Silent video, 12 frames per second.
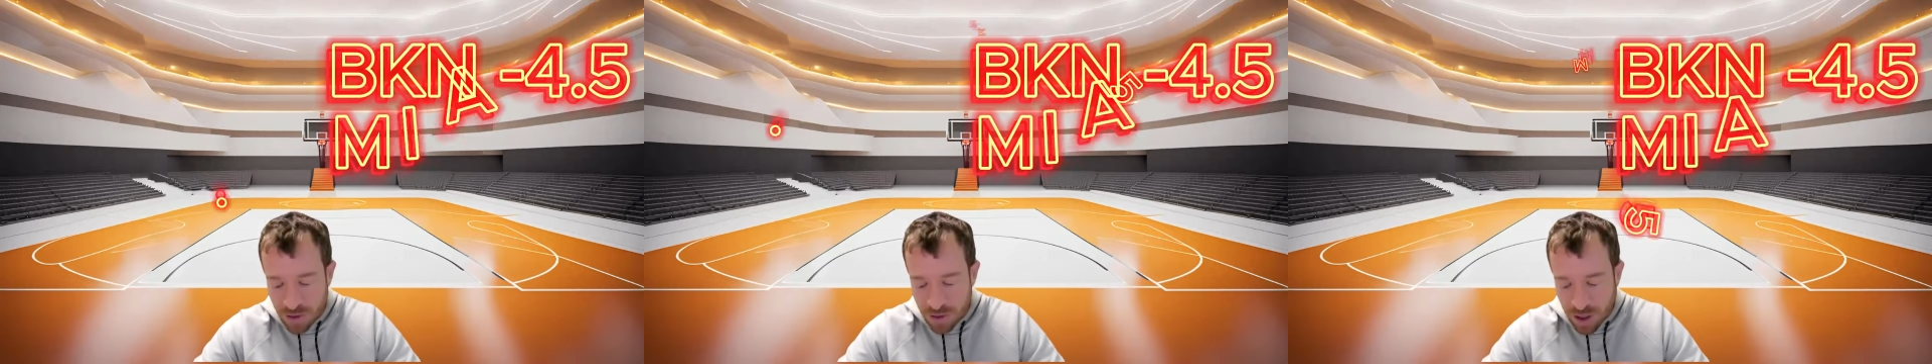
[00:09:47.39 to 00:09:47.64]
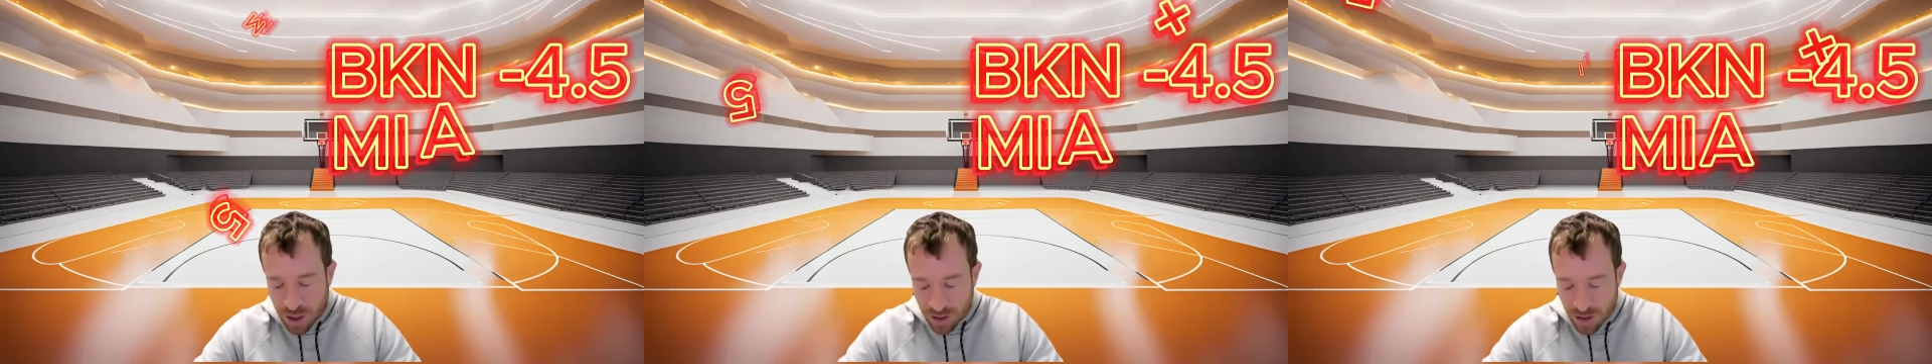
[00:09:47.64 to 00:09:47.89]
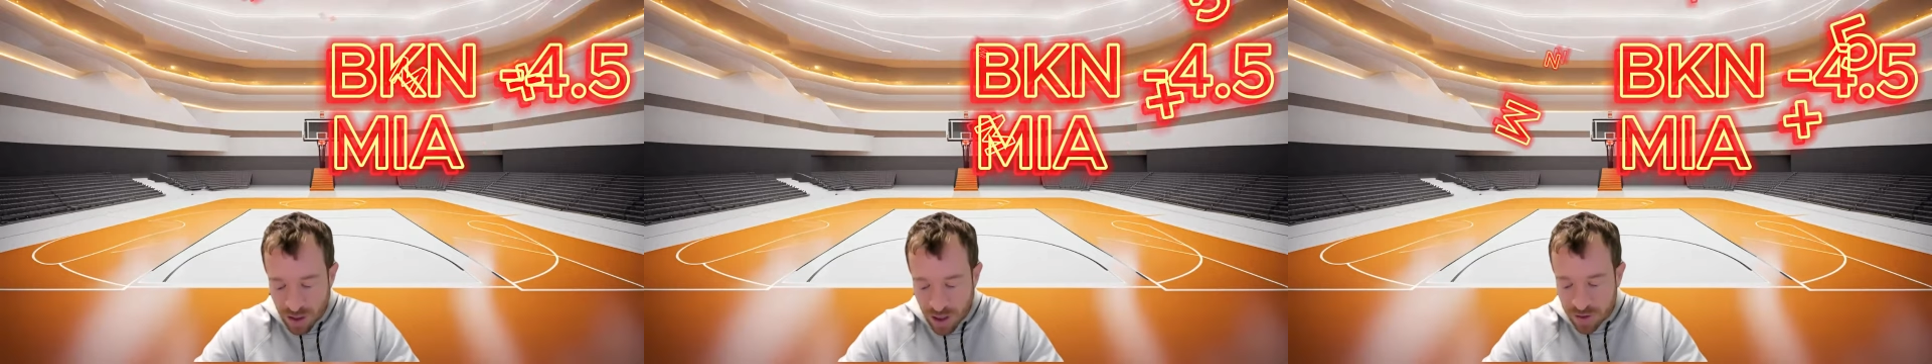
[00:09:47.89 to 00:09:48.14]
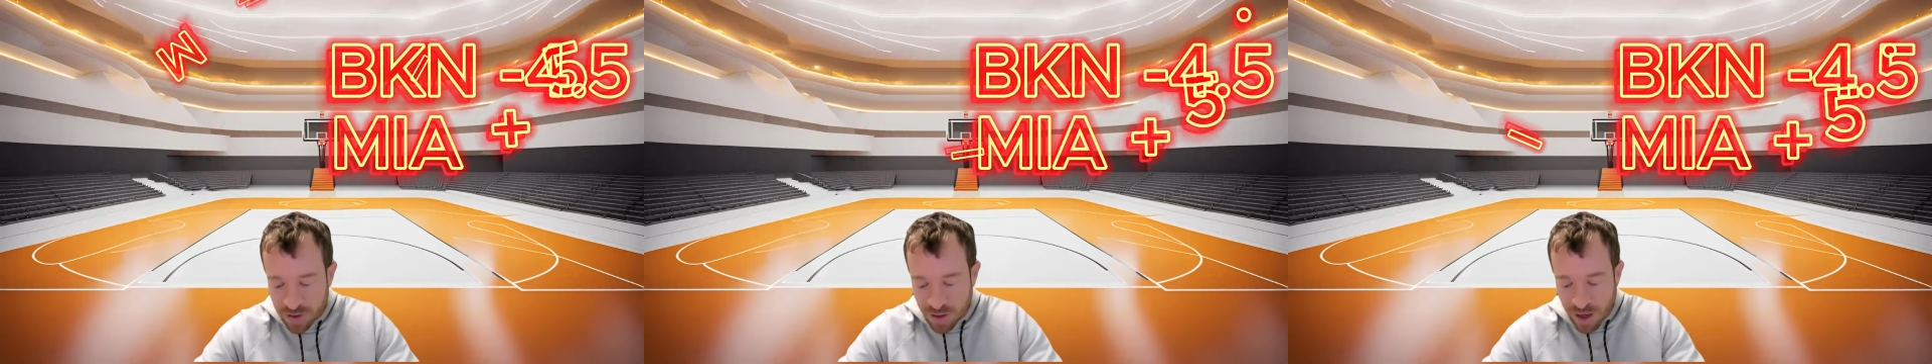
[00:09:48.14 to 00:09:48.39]
taking the
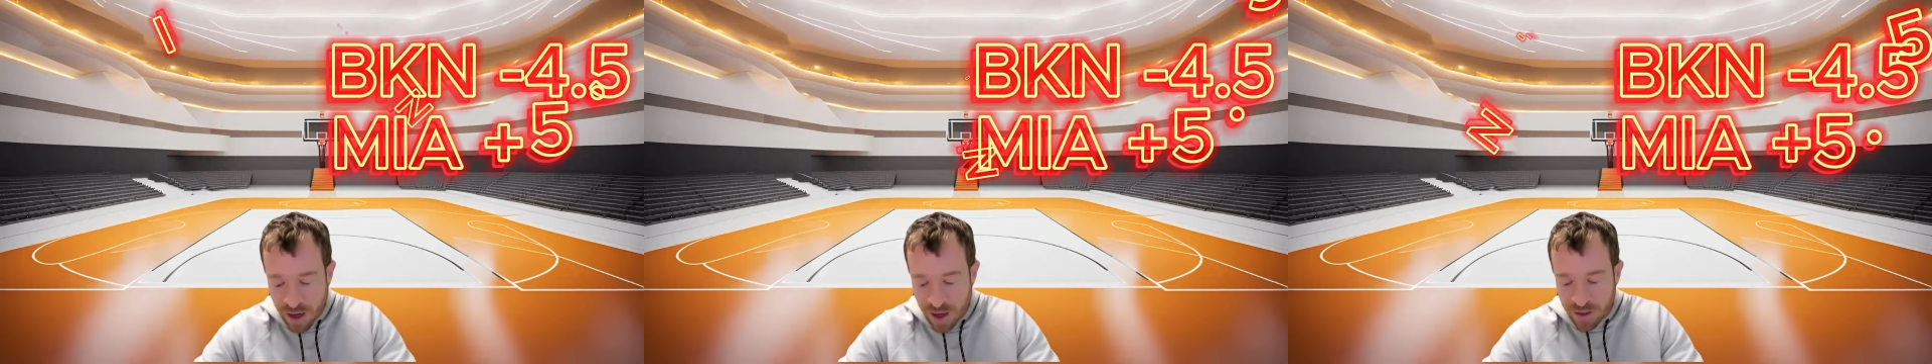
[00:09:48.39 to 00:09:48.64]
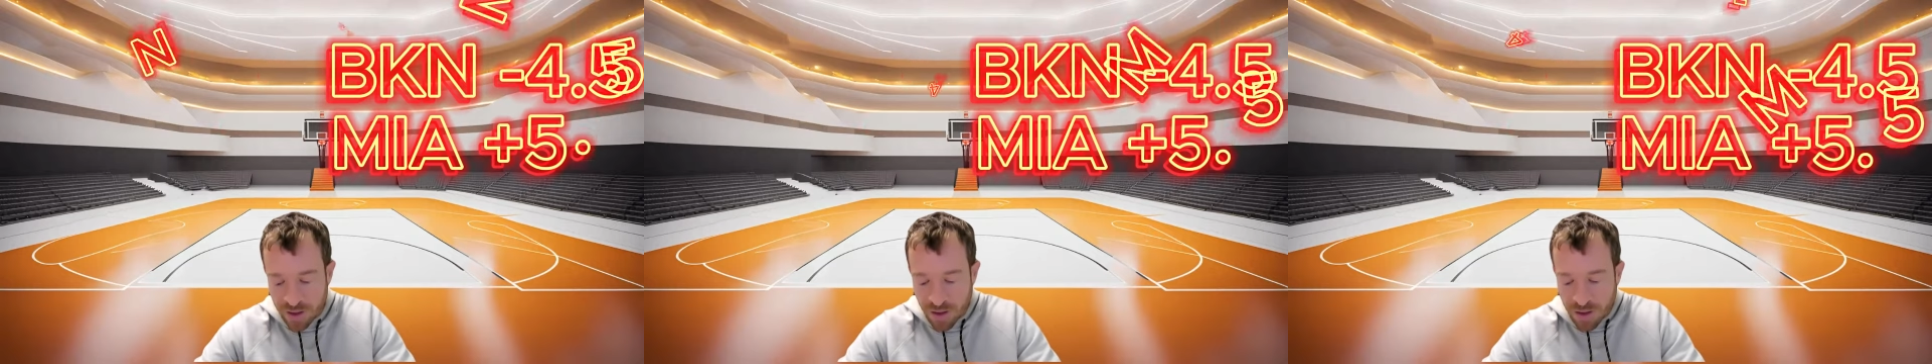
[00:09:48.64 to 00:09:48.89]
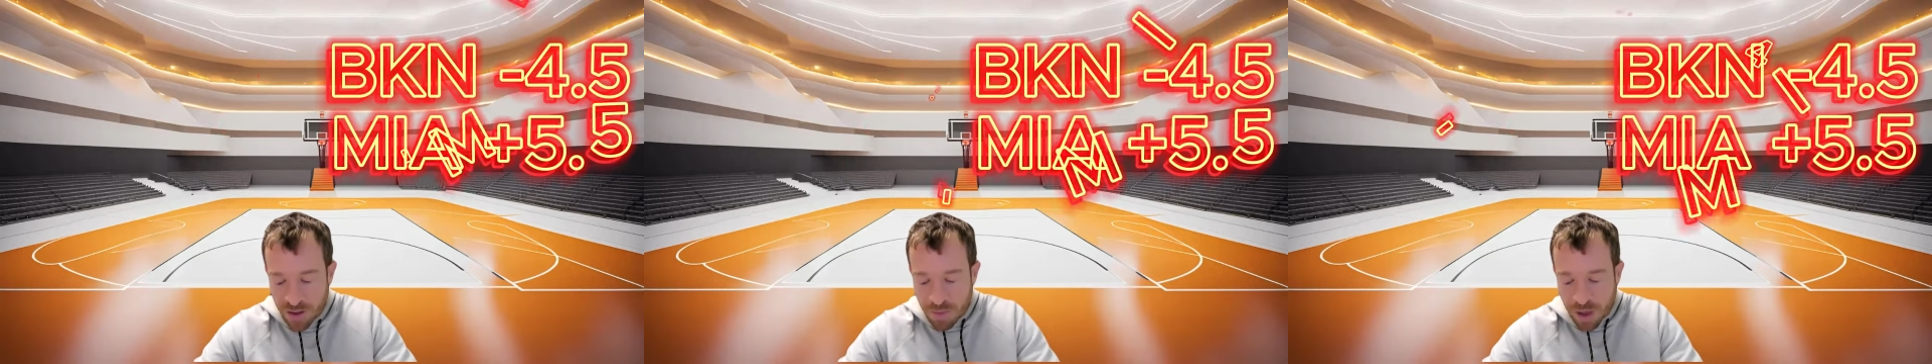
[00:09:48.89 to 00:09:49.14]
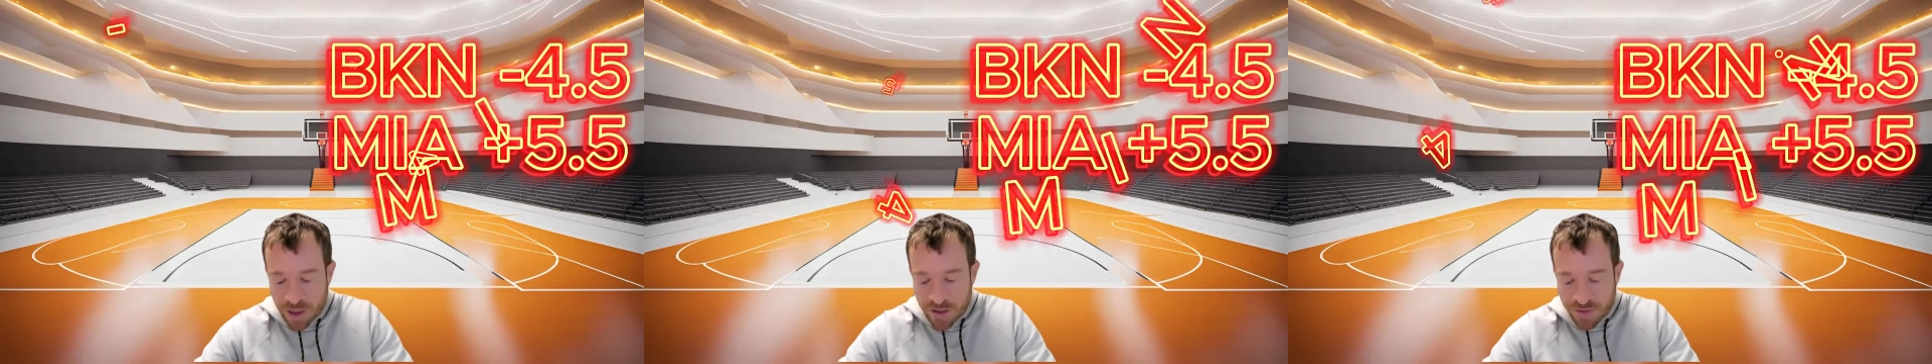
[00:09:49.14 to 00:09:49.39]
Nets at
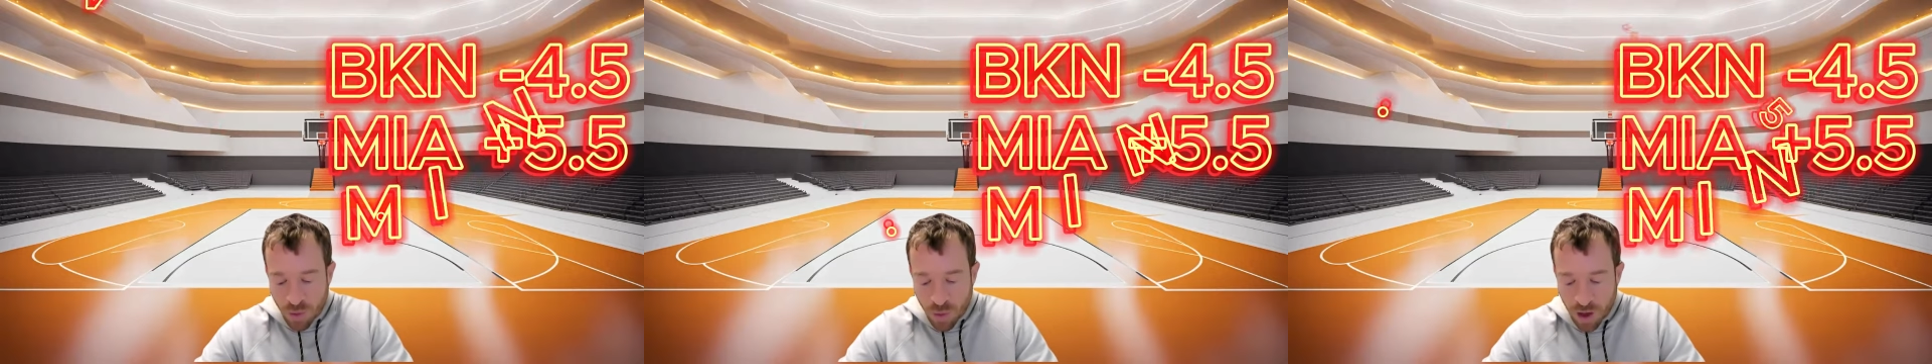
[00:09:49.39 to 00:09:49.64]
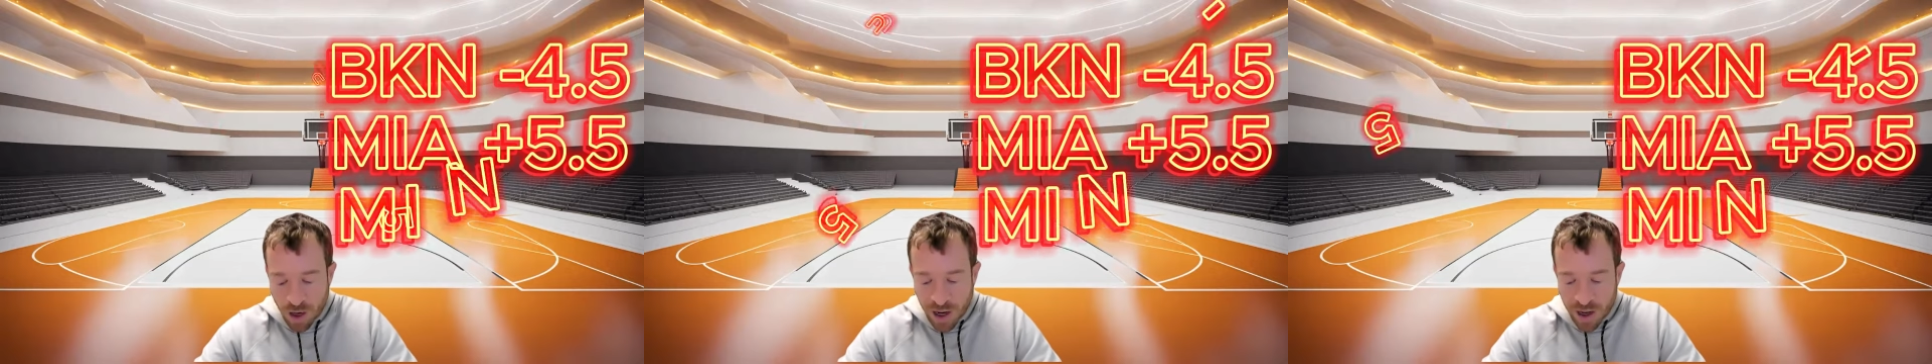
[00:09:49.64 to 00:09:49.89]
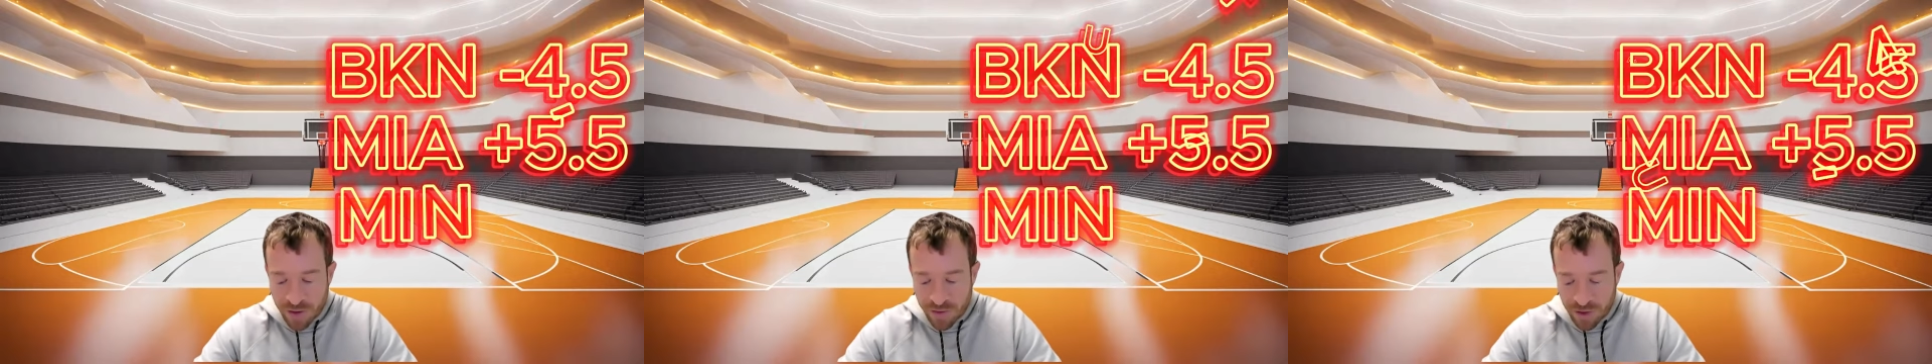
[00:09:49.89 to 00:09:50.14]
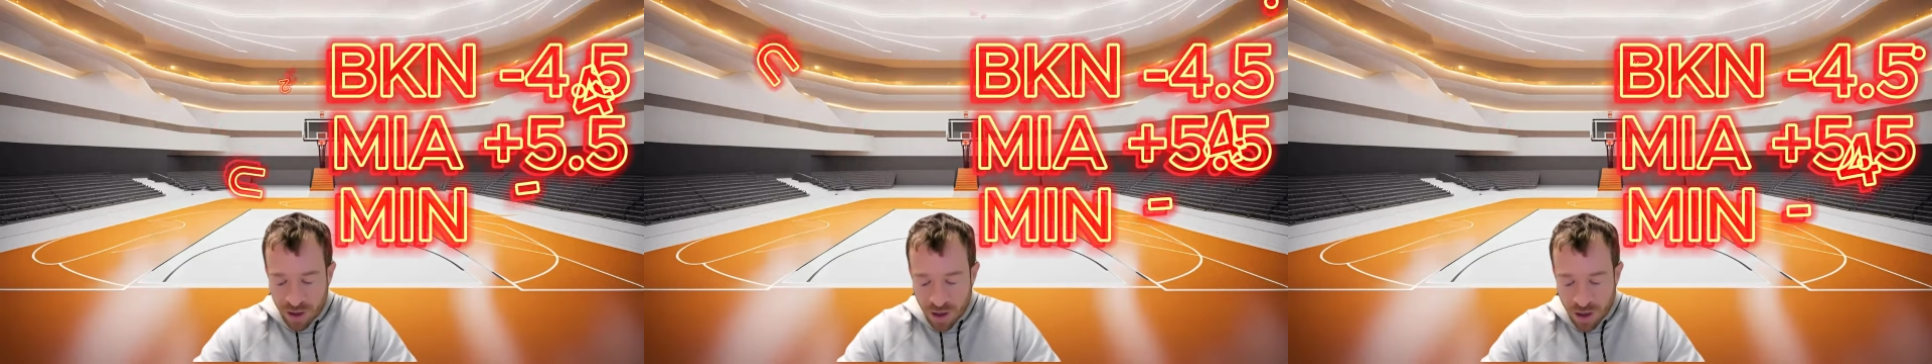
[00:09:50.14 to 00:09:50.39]
-4.5.